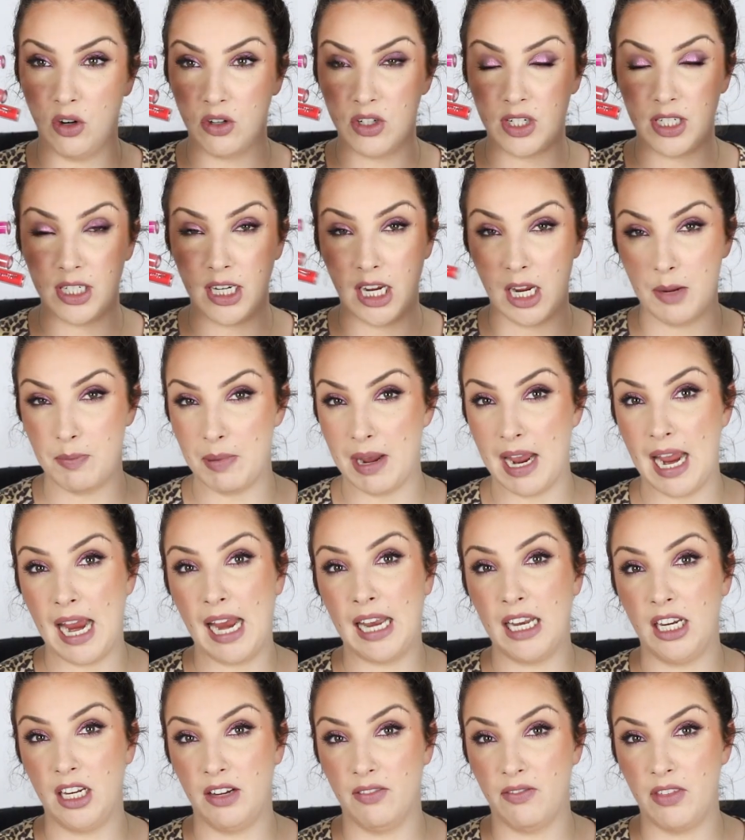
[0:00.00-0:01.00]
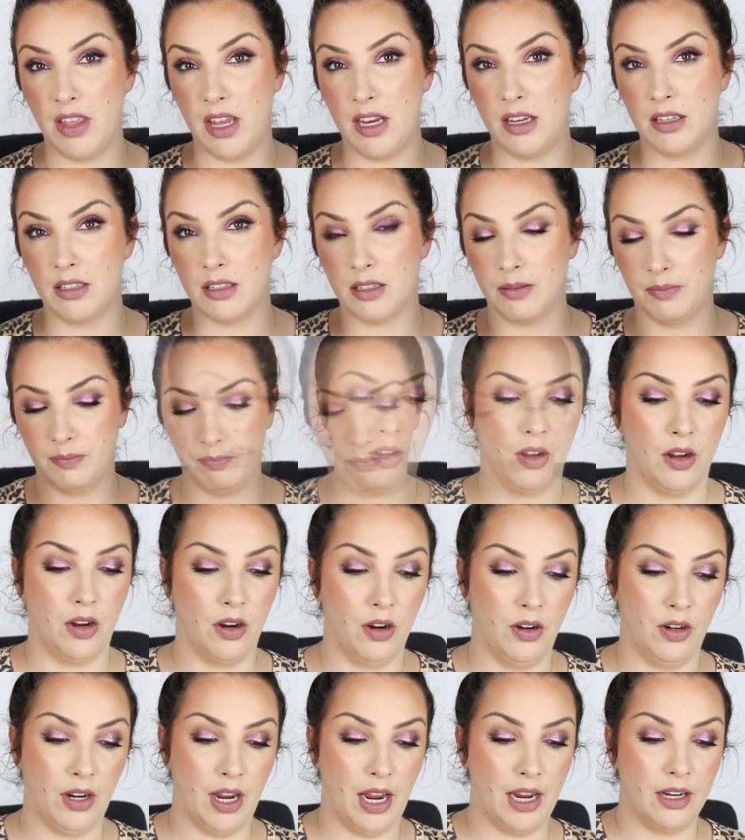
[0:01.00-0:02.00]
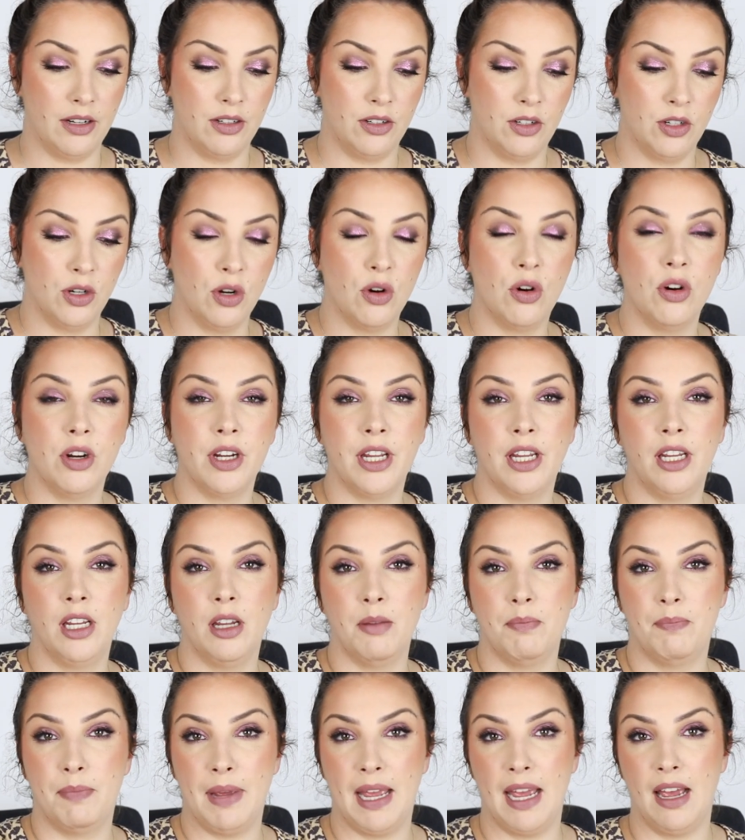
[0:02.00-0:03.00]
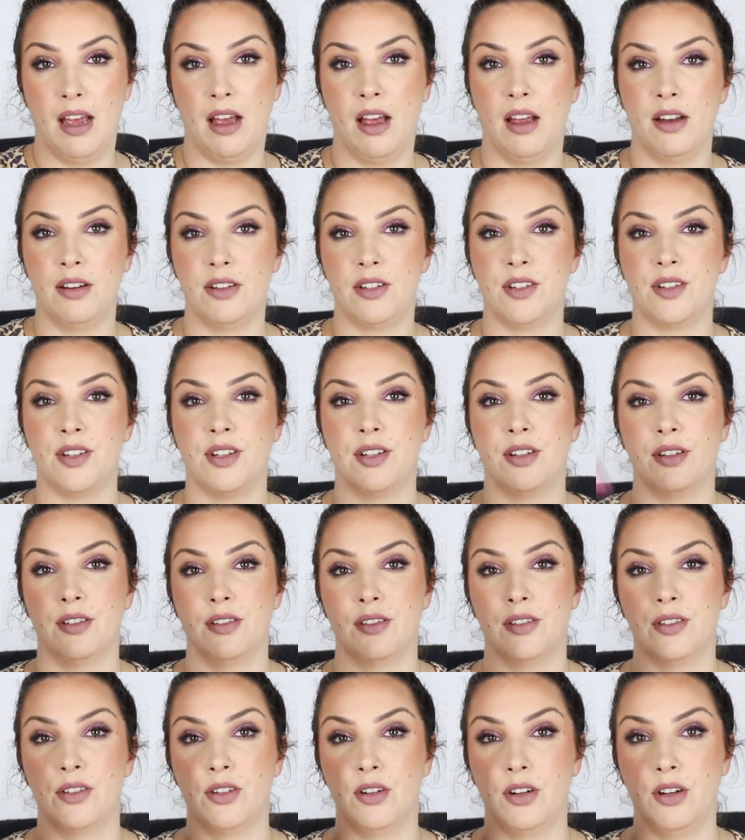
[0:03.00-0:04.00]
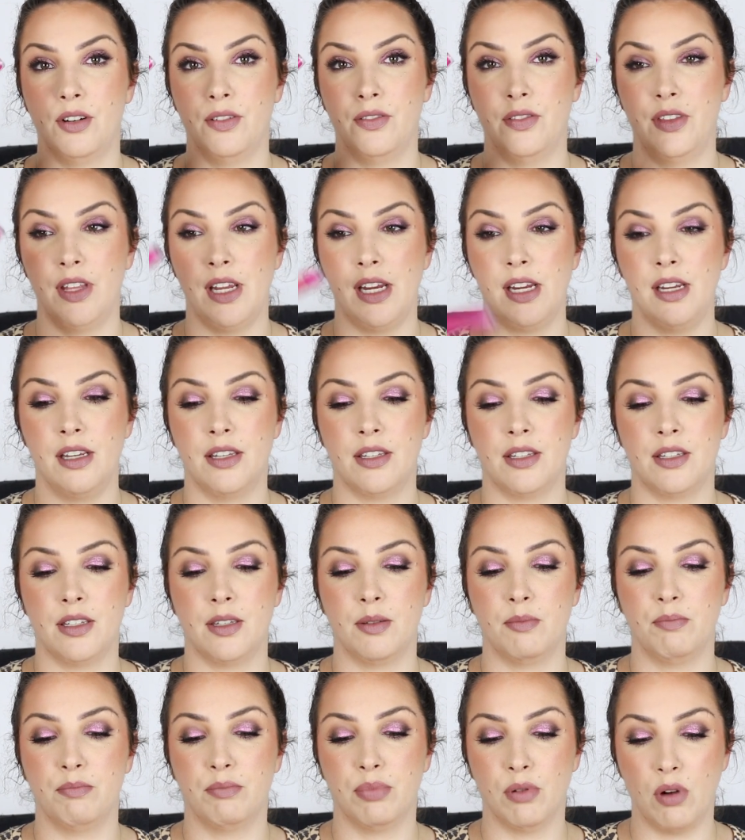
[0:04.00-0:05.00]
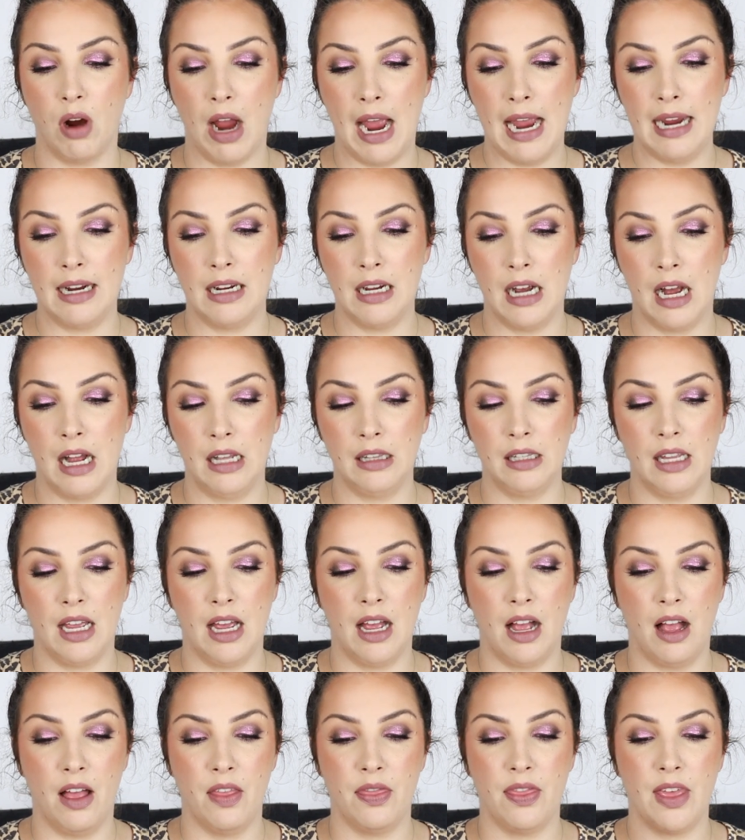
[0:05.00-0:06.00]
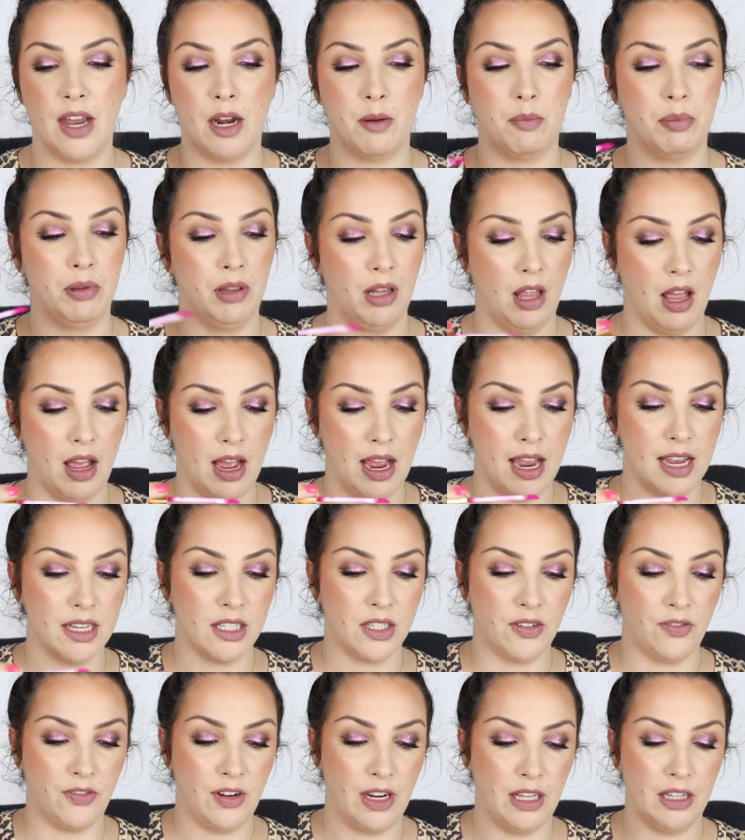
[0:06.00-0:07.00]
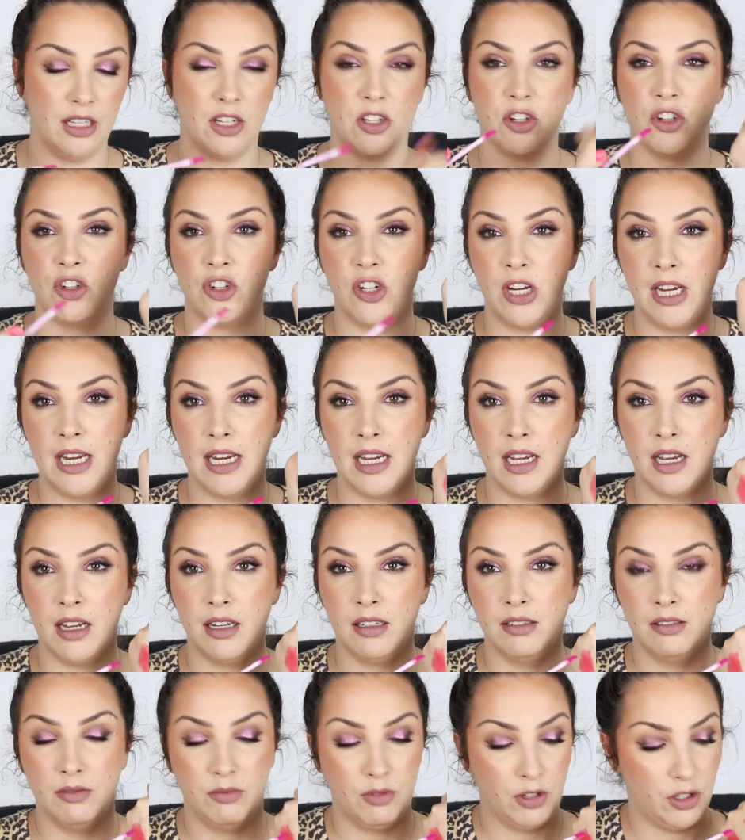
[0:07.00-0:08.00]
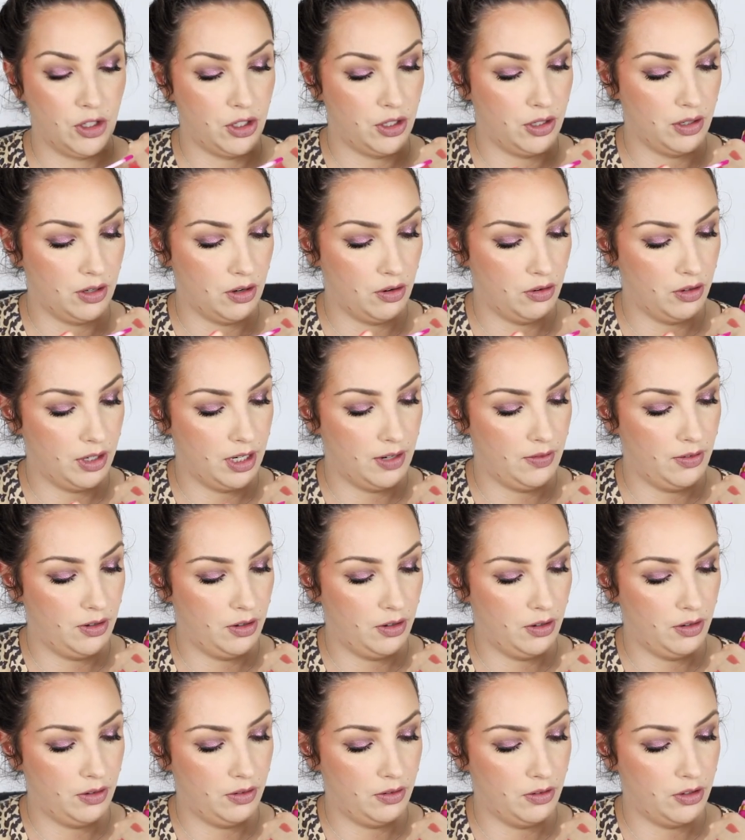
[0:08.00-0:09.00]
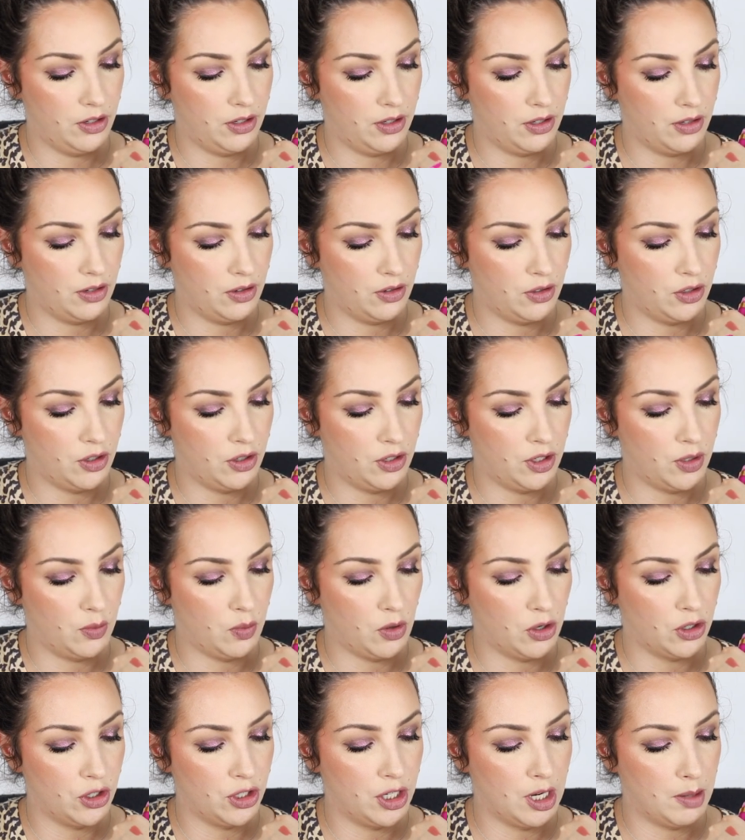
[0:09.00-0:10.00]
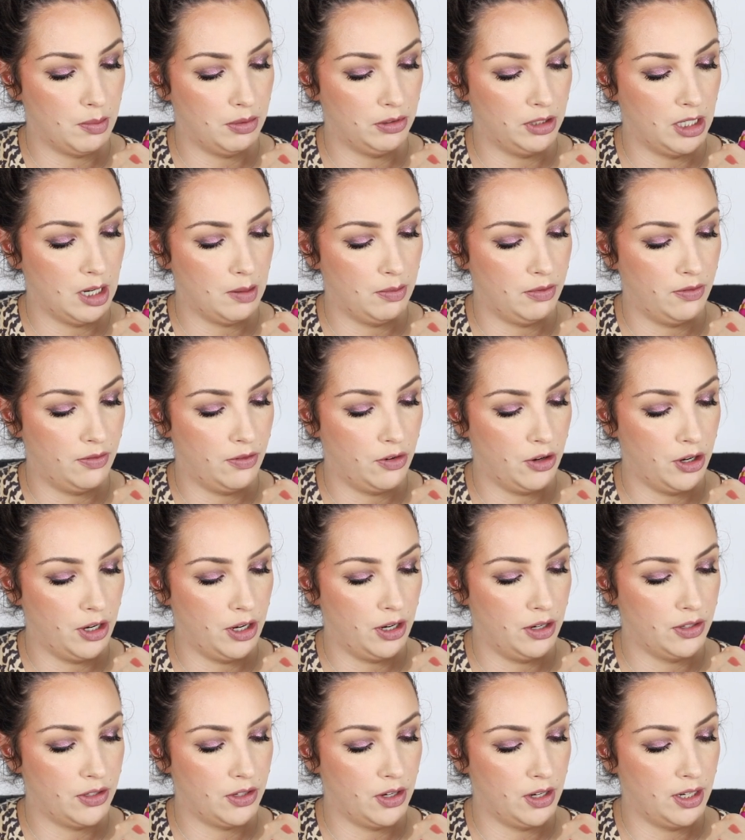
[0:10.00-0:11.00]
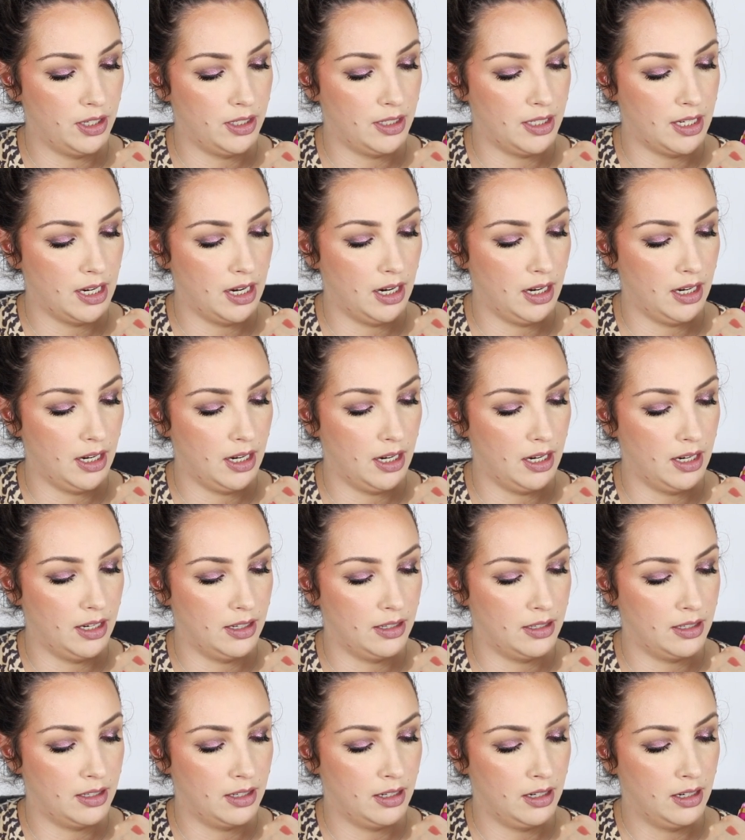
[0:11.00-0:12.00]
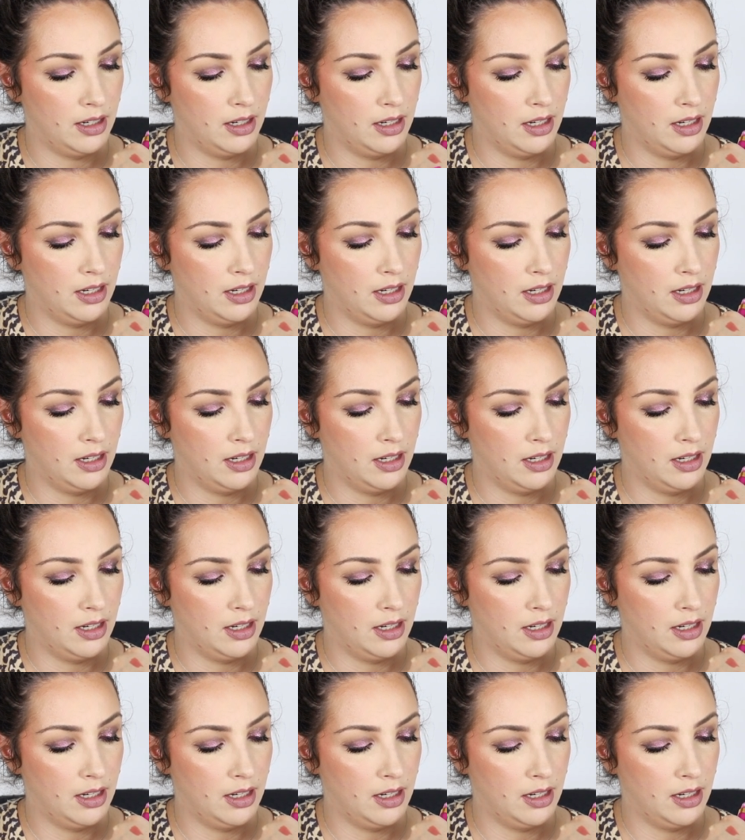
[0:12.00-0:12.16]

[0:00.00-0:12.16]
not to keep any of these. Okay, talking about sort of this bright color that applies fairly sheer, which I'll give you just, I'll just swatch double double for you. So you can see it is